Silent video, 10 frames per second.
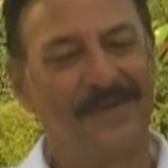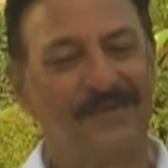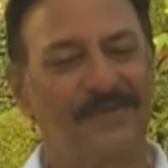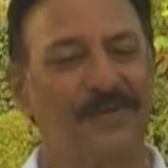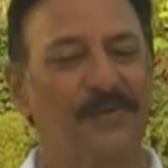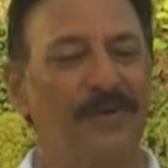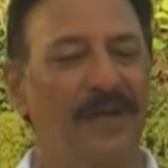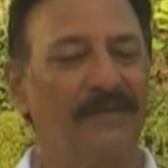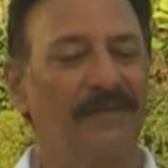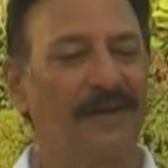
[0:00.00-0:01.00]
So to
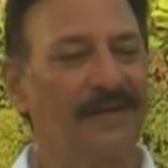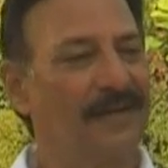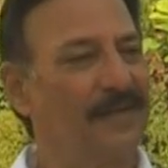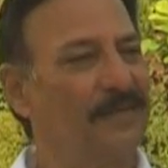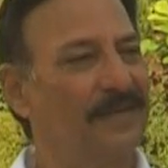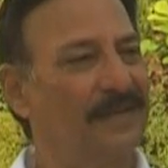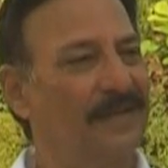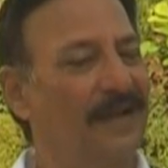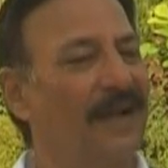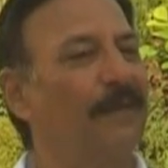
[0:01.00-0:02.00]
have unlimited
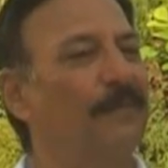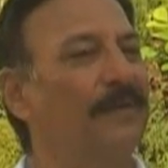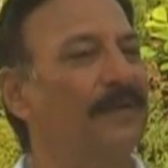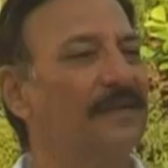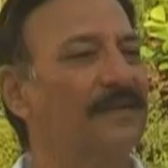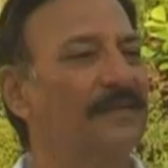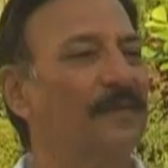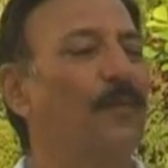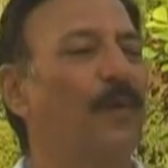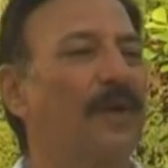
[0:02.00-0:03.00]
happiness,
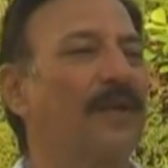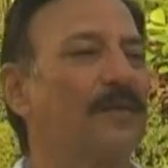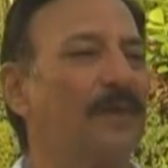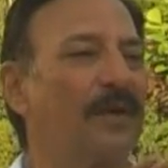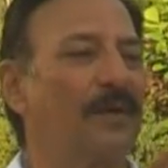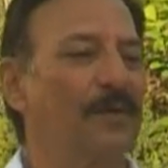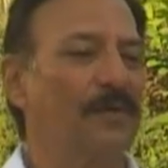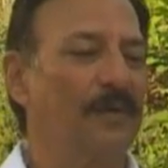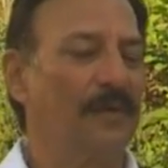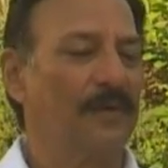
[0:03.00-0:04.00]
what does one
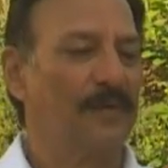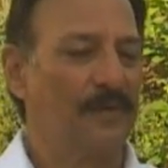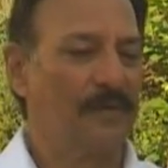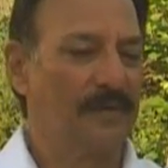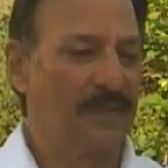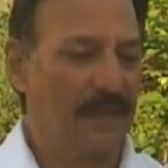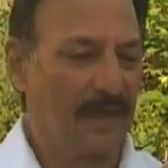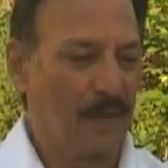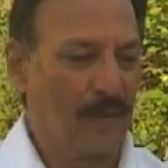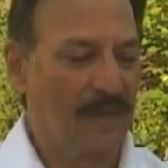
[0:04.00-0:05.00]
do to
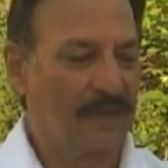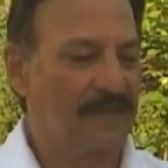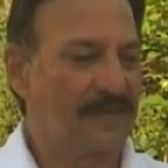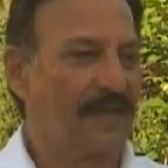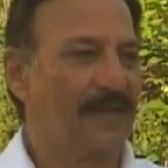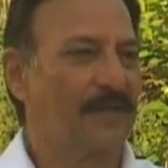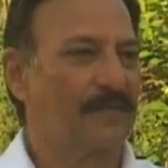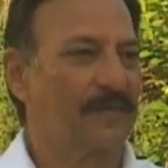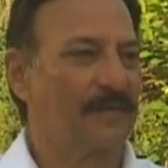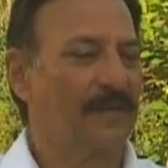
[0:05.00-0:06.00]
acquire this kind
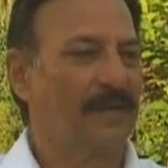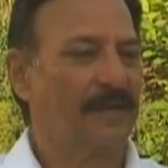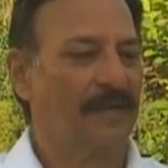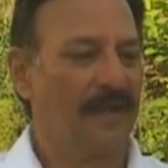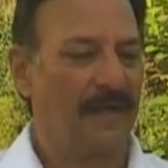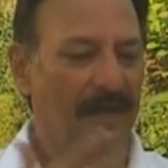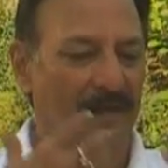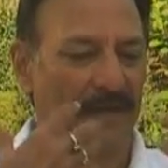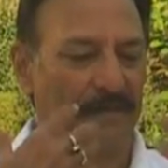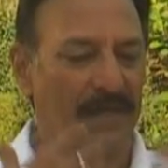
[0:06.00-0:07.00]
of
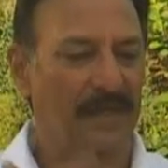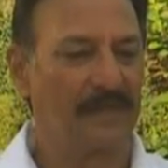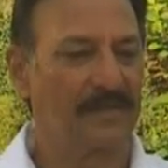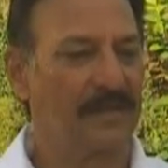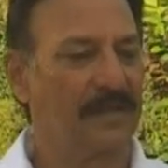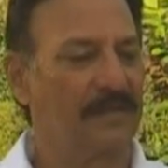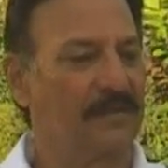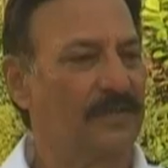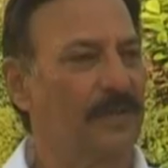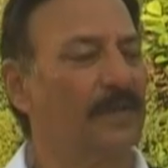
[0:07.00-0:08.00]
a mental status of
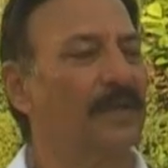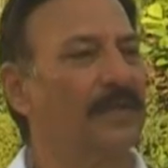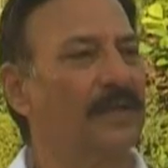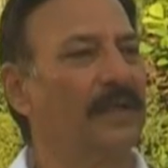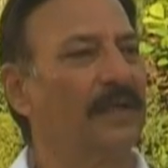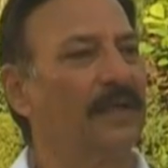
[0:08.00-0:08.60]
stability?